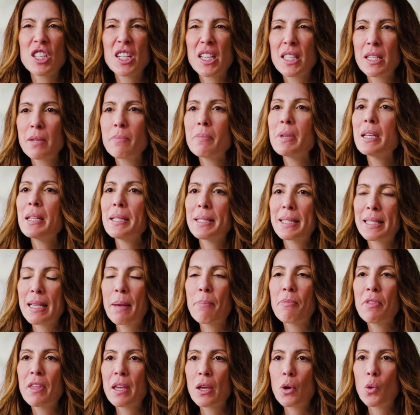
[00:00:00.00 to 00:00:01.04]
It doesn't mean
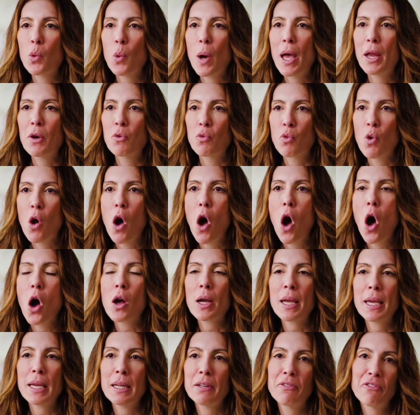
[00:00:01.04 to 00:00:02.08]
something went
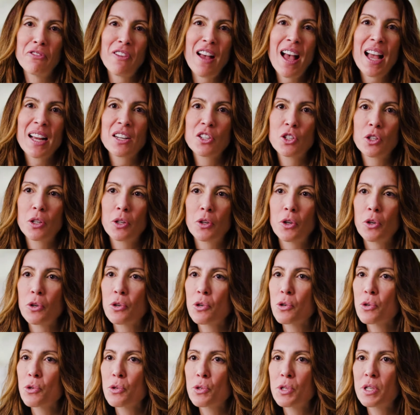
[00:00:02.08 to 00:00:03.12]
wrong. It in fact
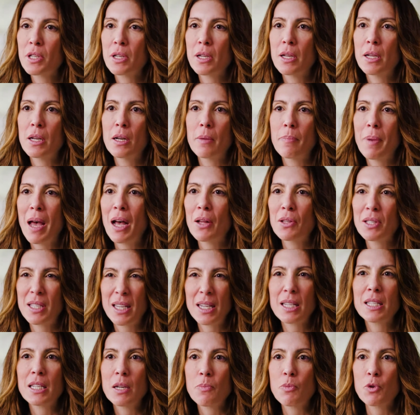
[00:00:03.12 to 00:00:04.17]
occurs in about
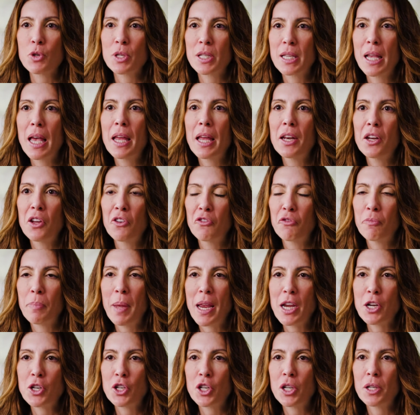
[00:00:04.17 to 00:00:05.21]
60% of
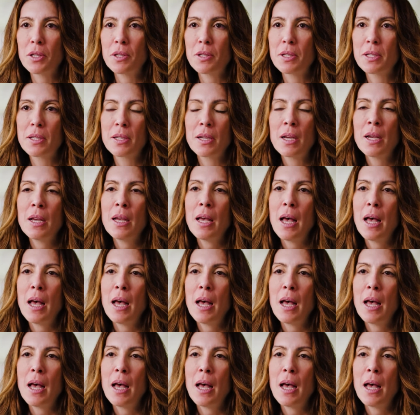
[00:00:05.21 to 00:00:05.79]
patients.